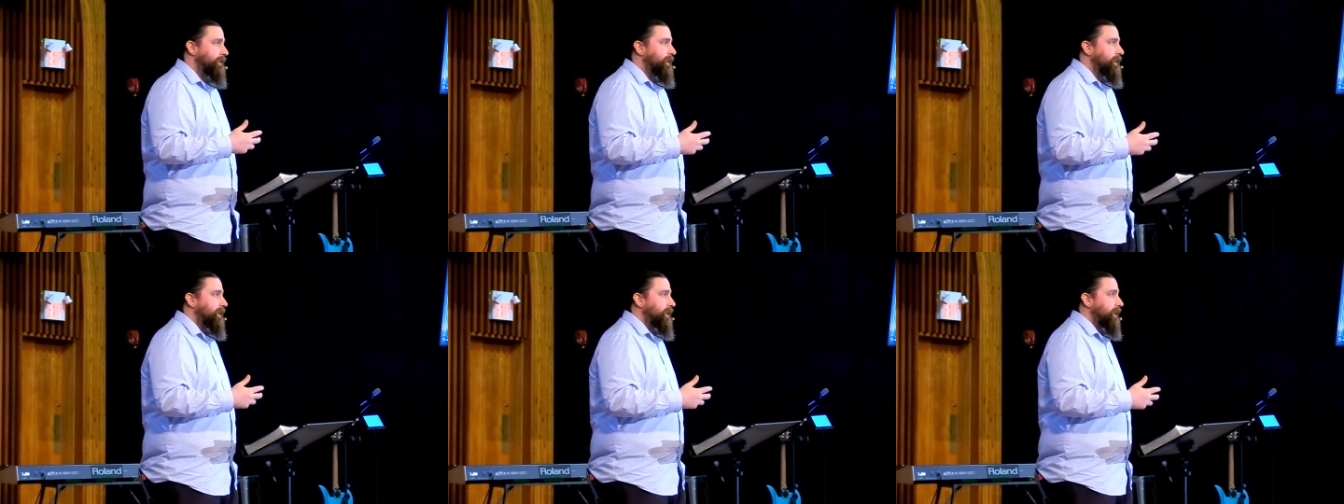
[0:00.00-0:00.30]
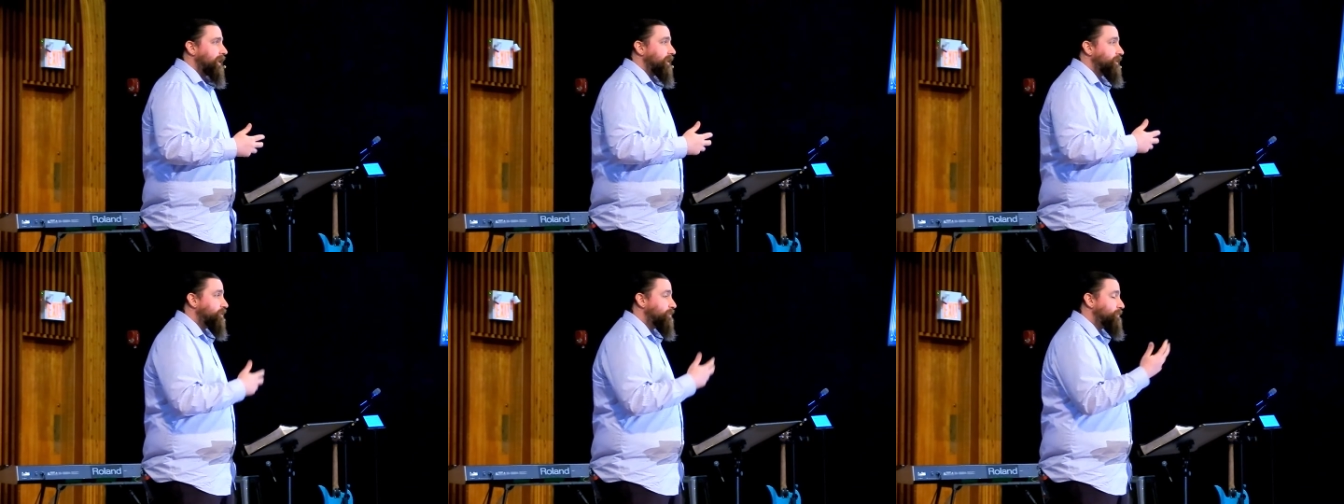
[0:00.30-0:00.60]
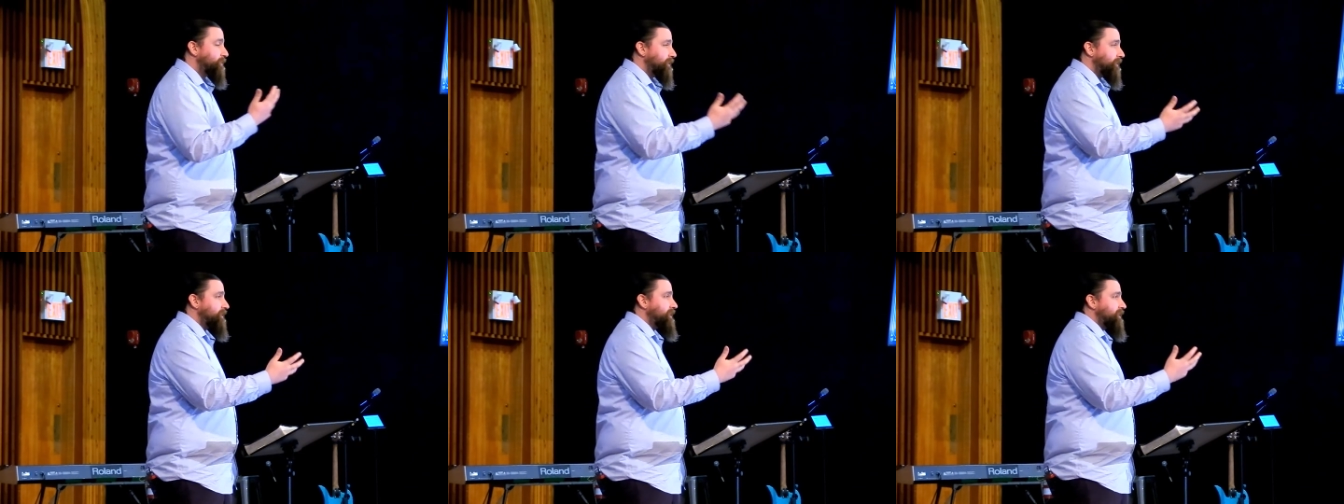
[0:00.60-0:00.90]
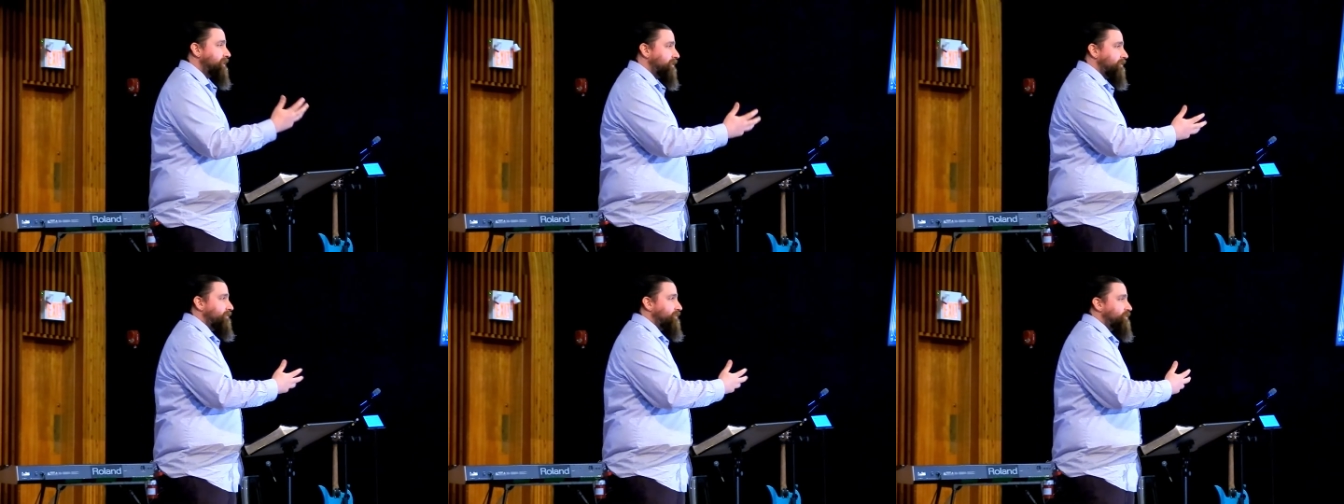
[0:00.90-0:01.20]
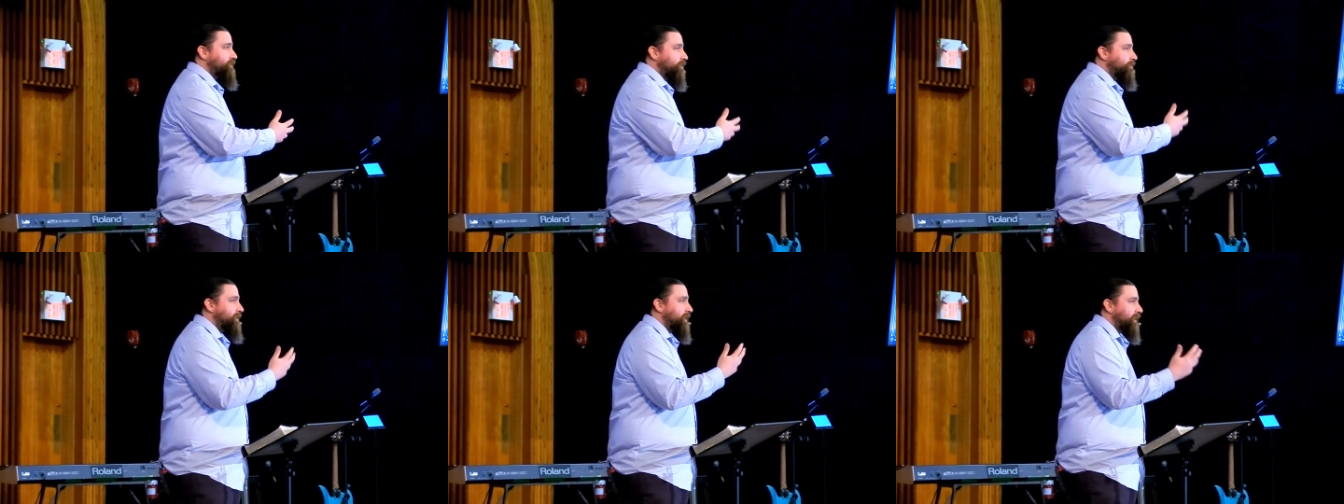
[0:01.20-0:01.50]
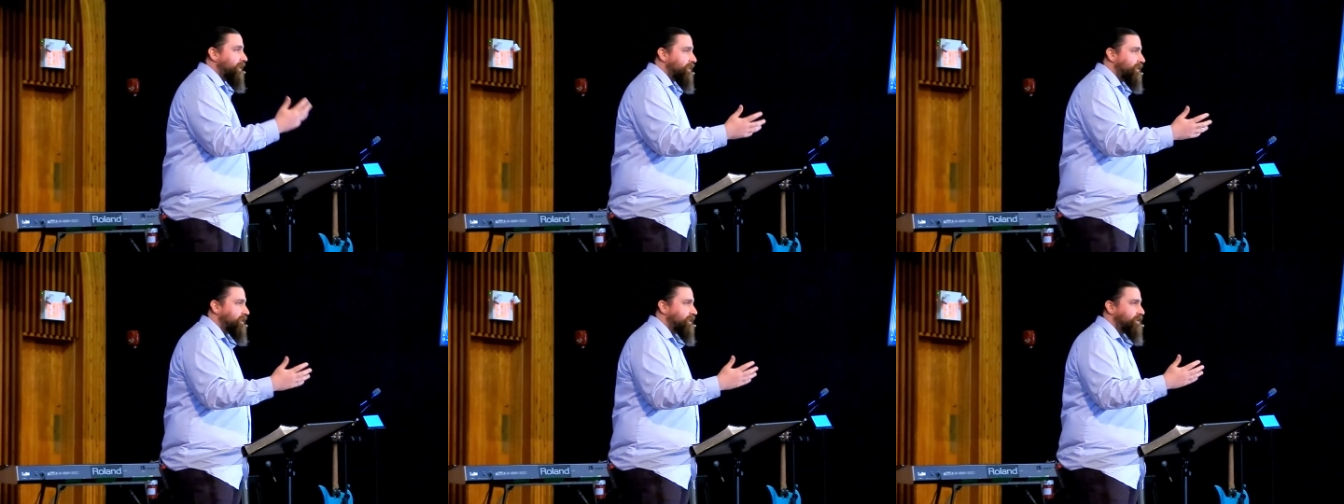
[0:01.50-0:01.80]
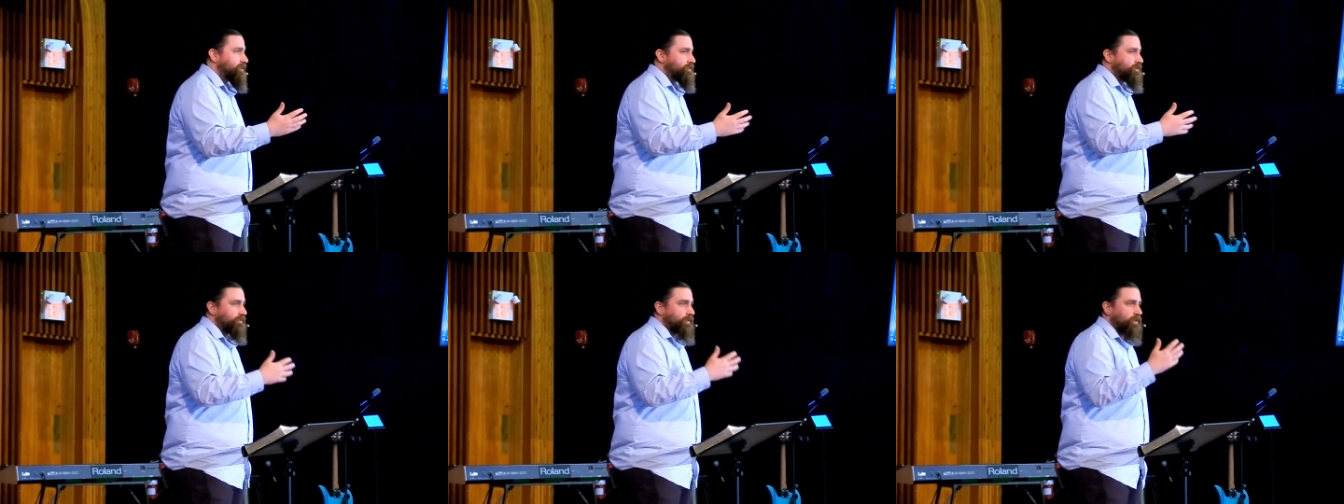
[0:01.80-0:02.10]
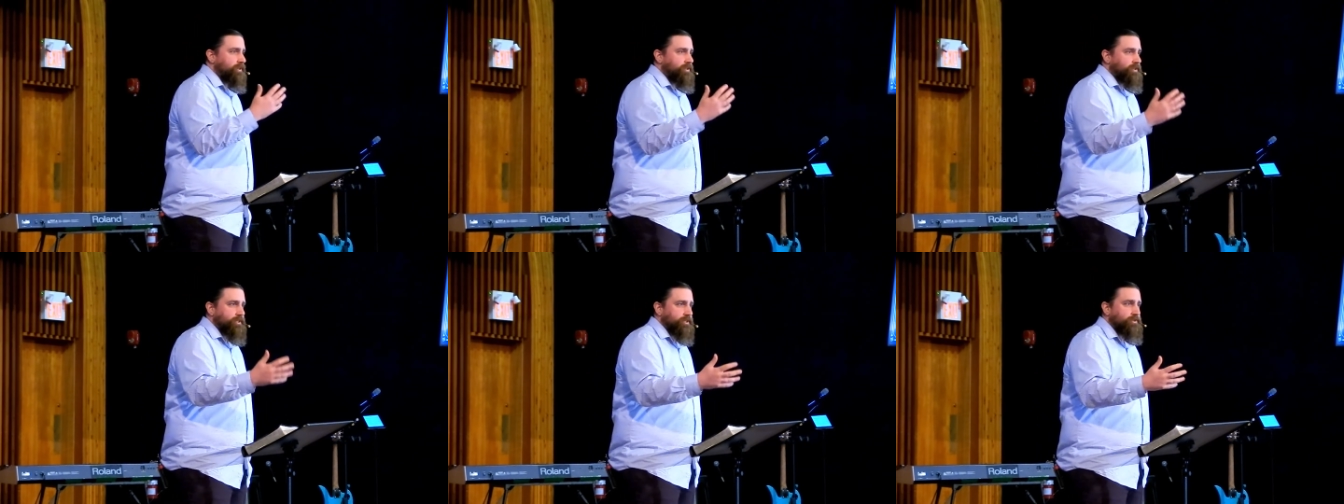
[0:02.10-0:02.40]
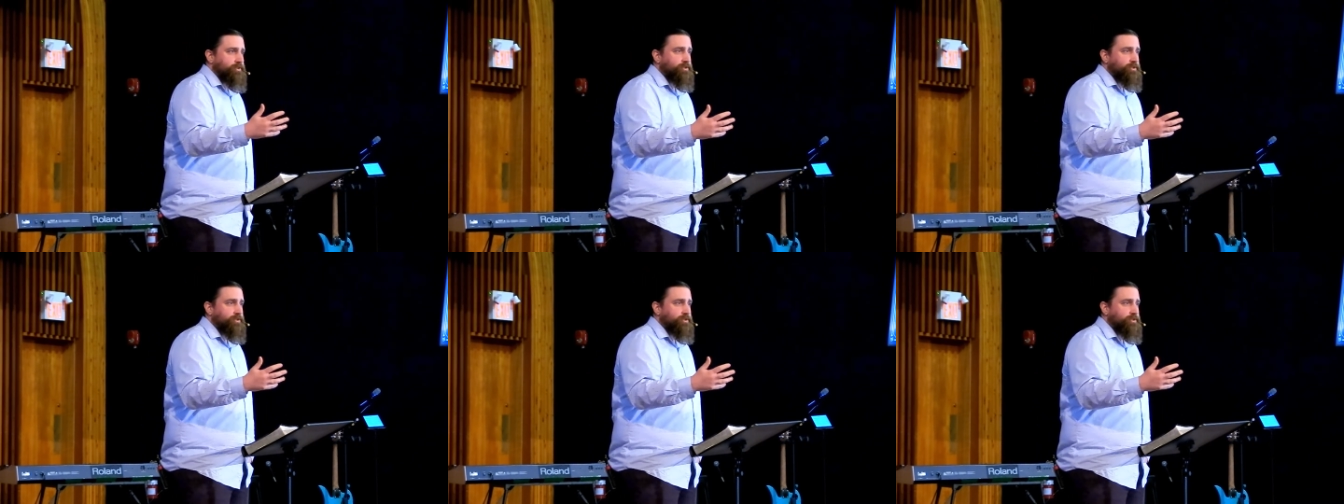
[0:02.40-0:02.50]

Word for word: And you believe so many things. You've heard these